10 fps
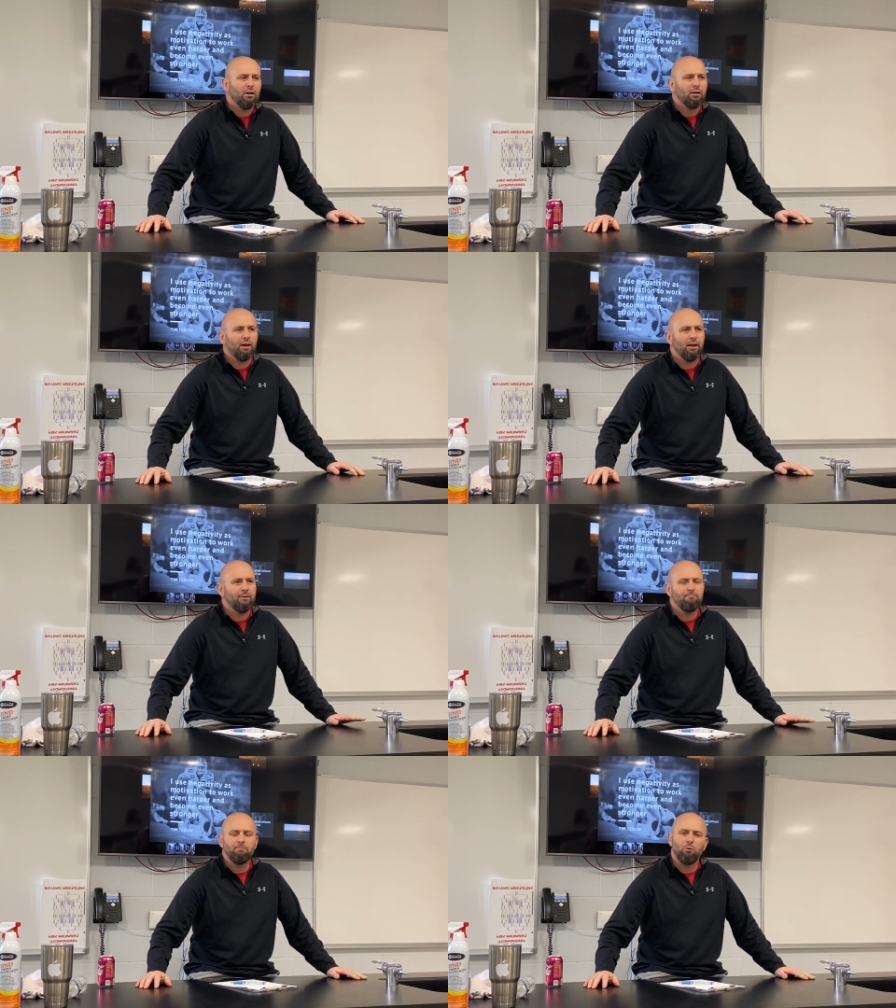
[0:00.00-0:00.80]

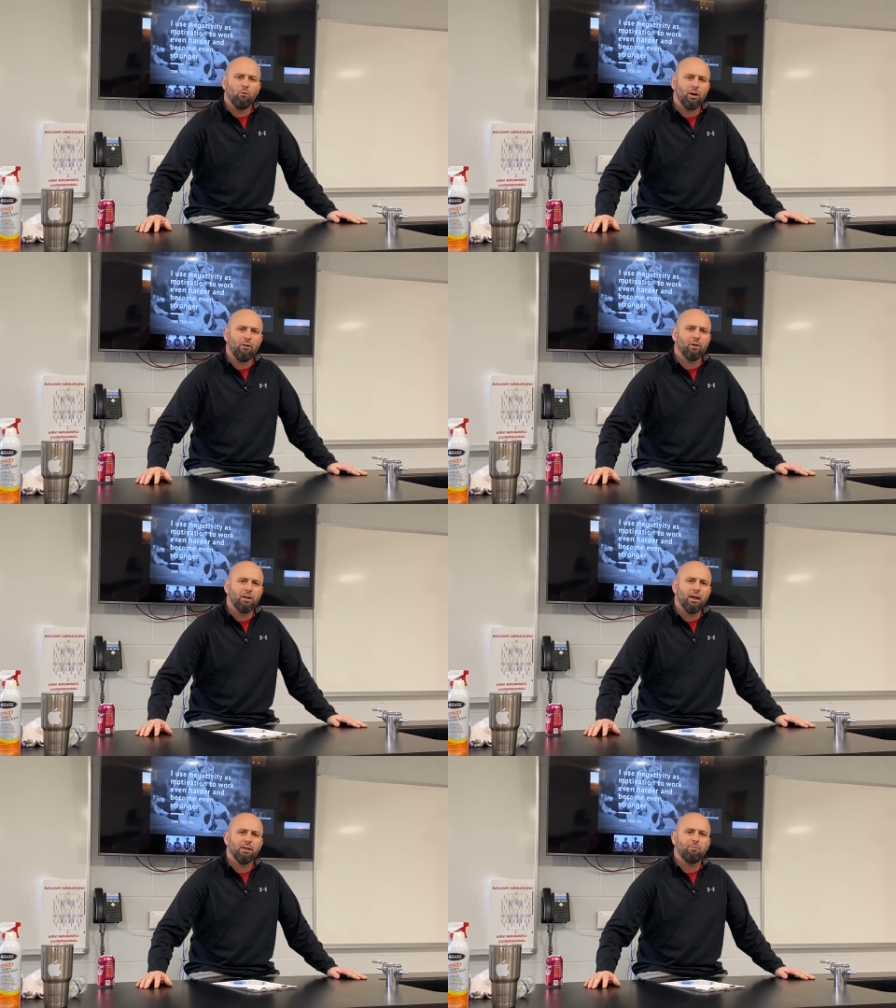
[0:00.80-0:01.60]
okay? But whatever the
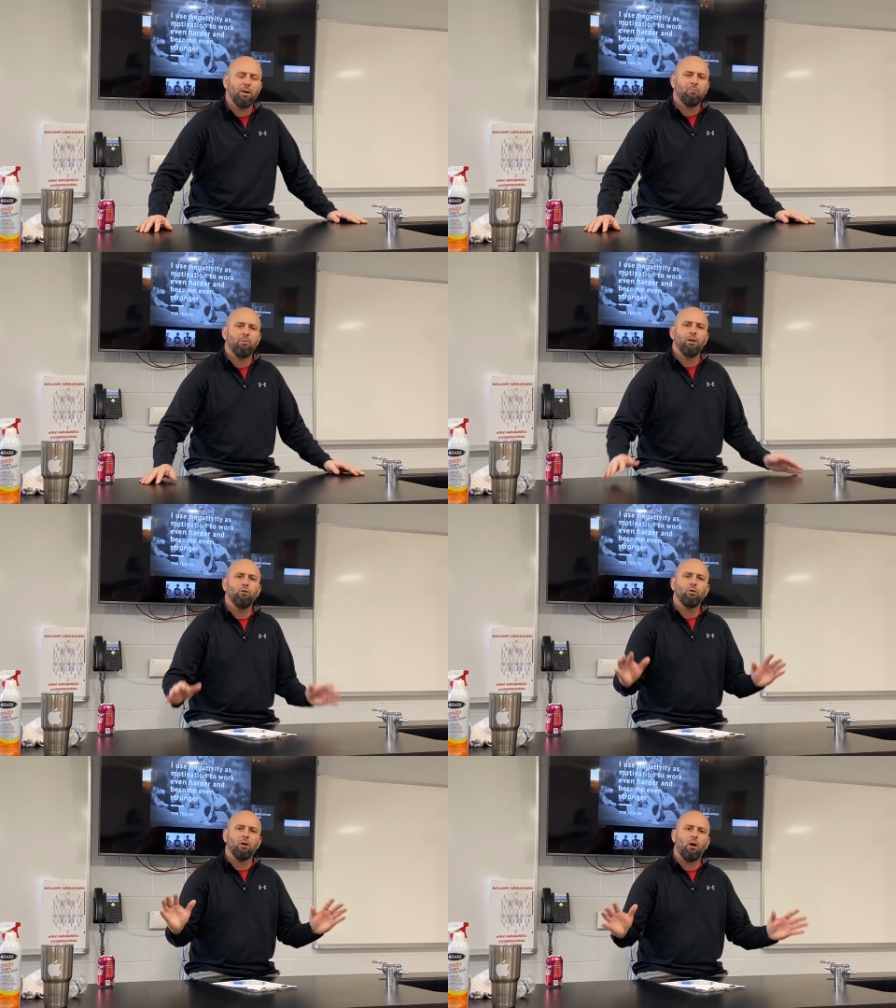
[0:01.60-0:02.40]
case may be,
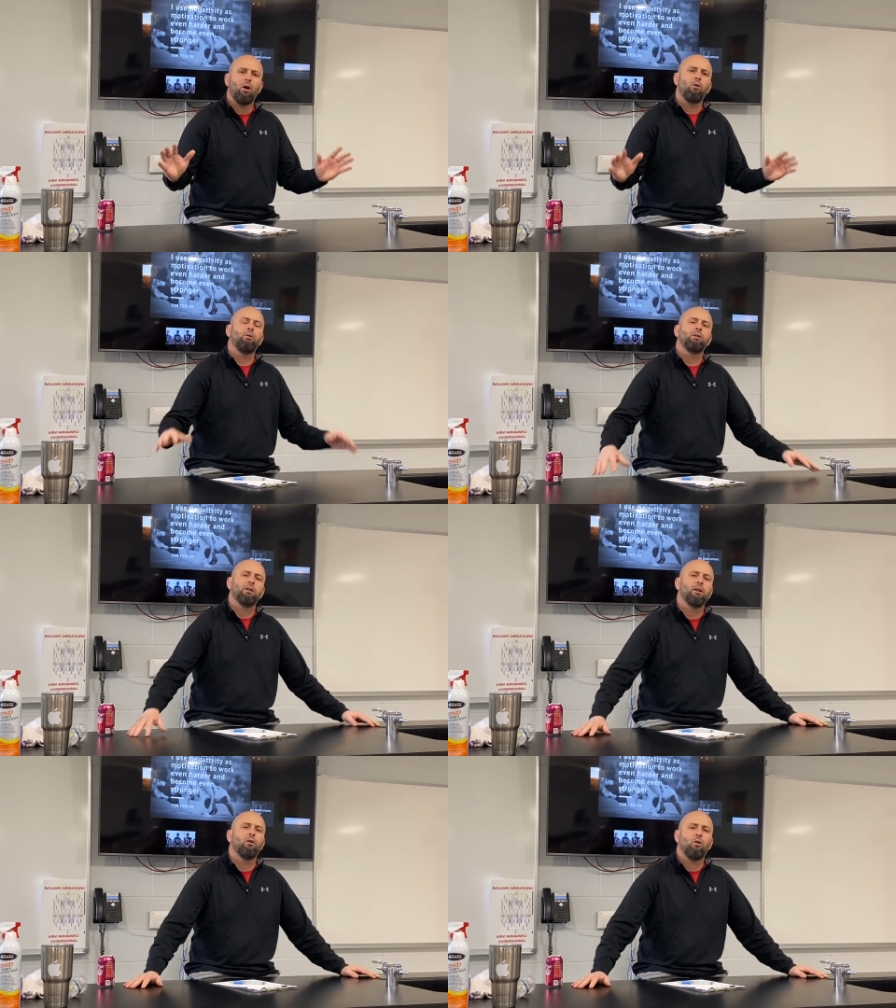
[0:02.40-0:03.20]
you can always
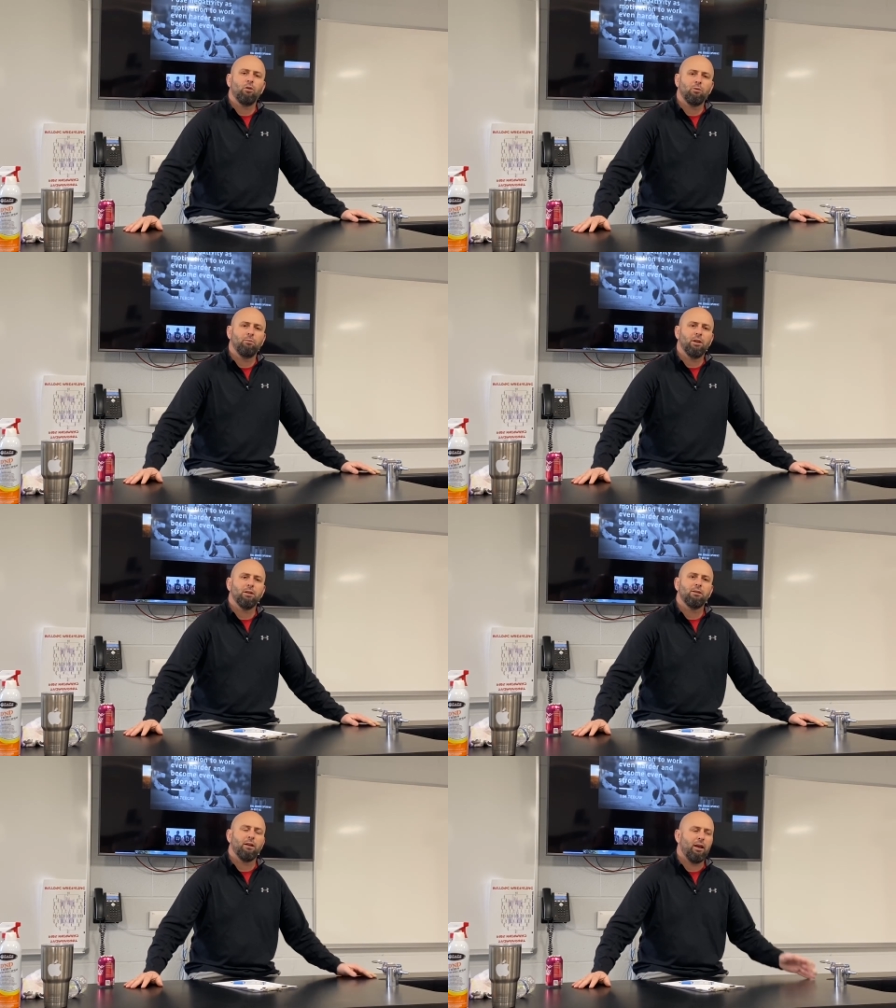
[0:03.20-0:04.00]
get a hold of me
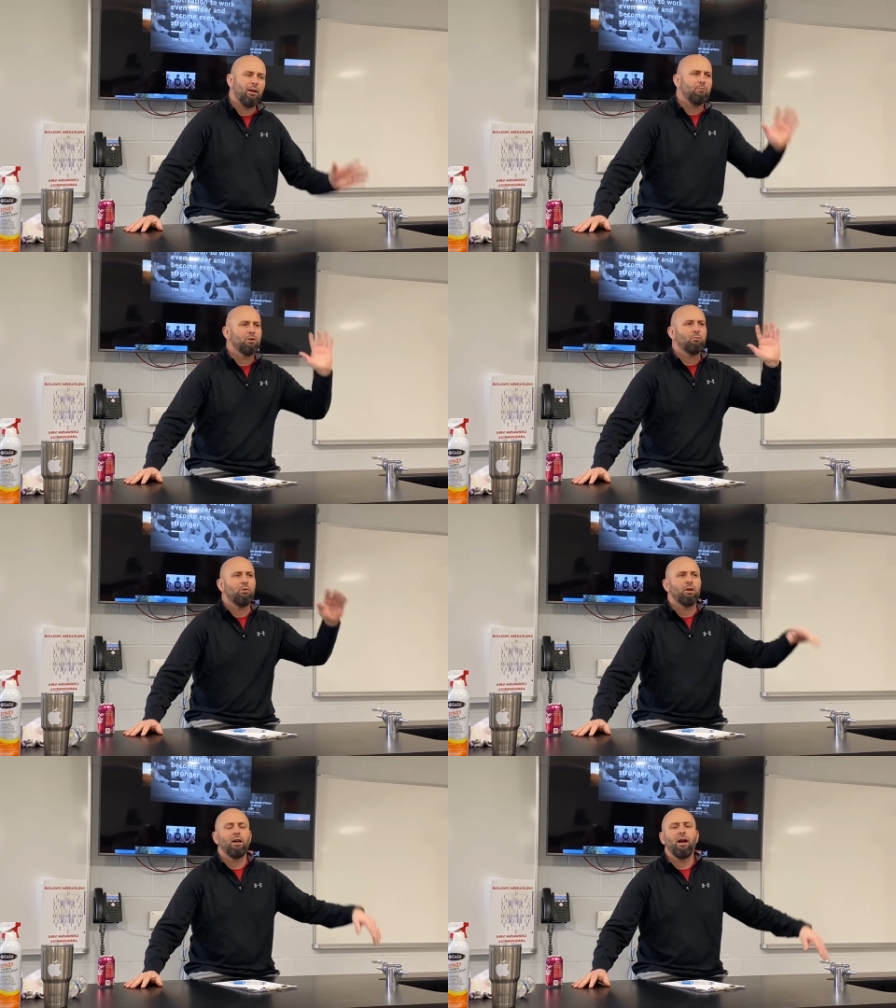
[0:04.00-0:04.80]
and say, hey, Mr.
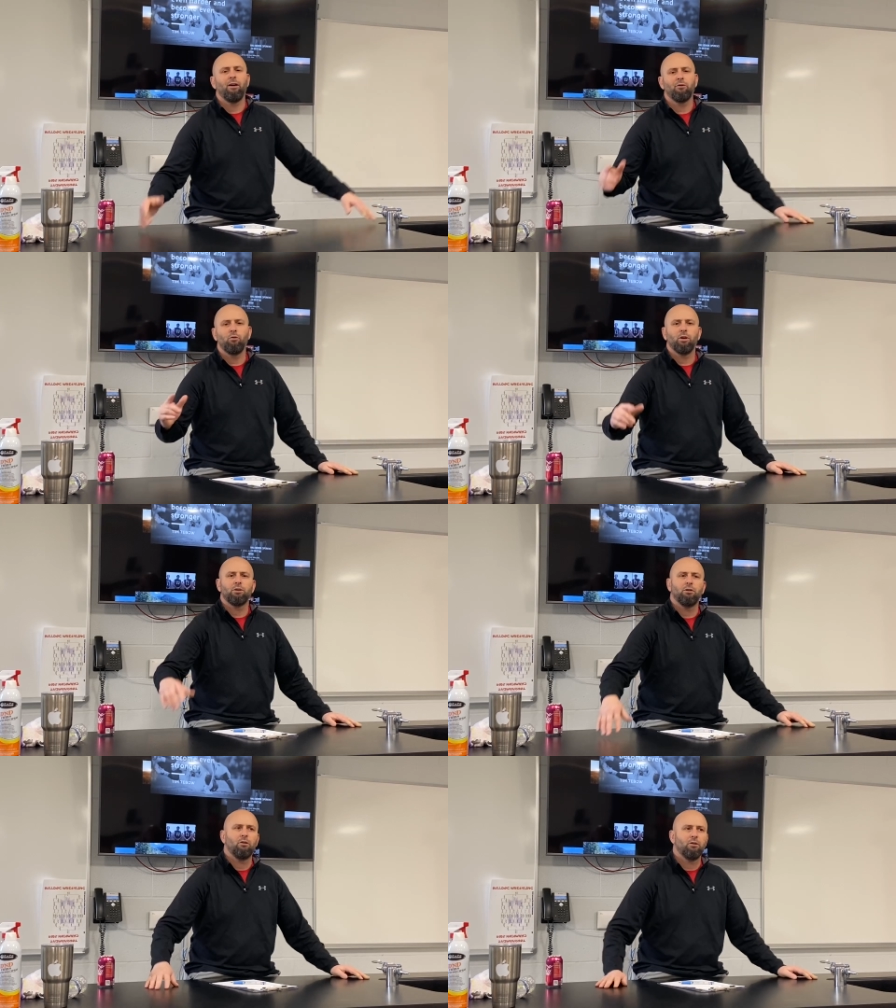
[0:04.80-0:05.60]
Budkey, I have a
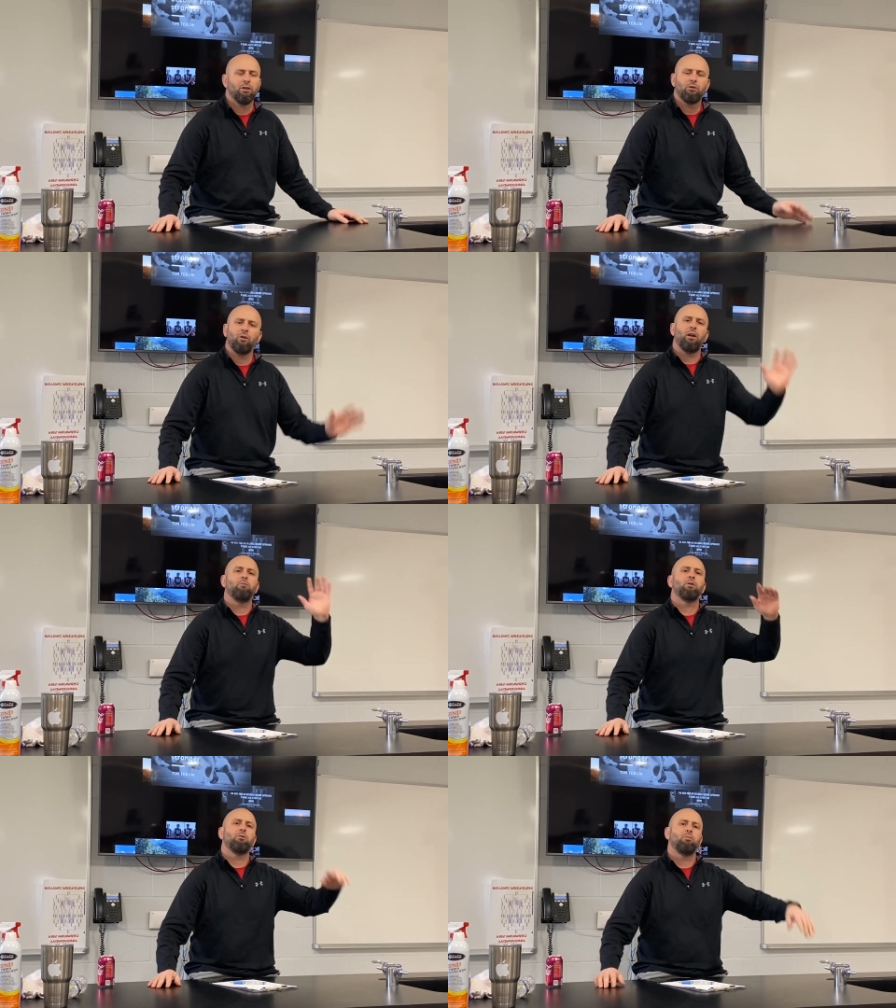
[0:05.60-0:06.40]
question on this. Or, hey,
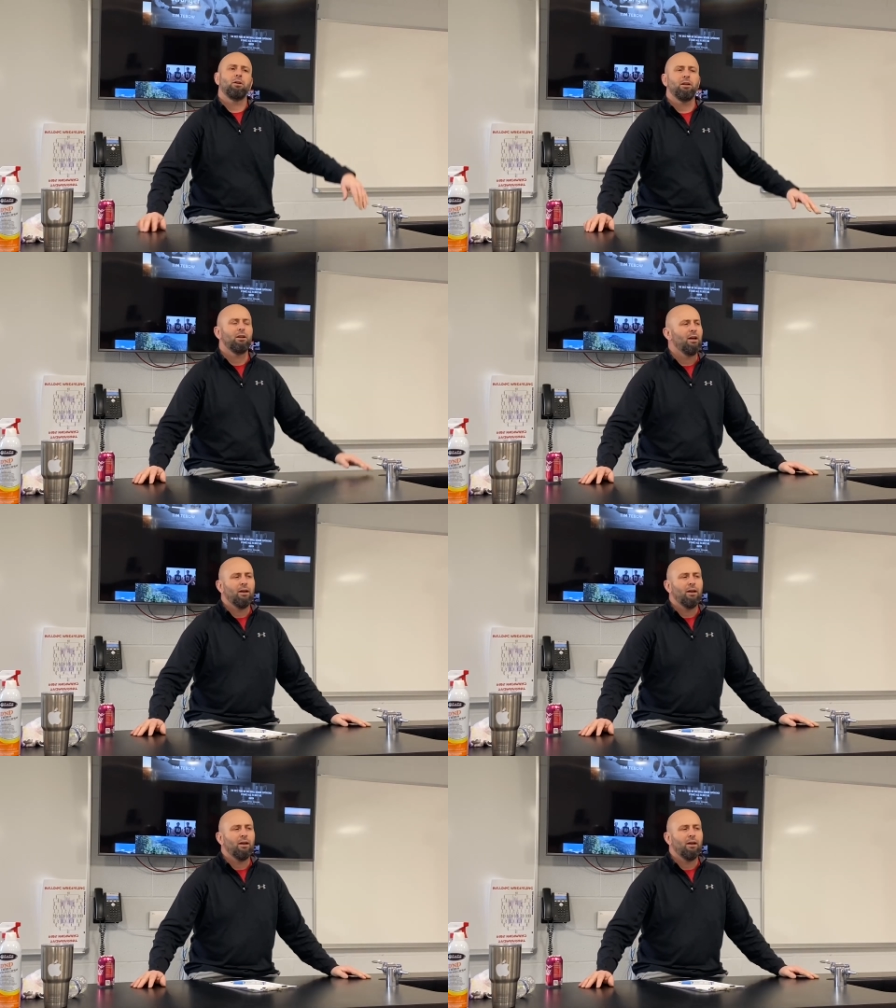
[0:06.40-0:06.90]
Mr. Budkey,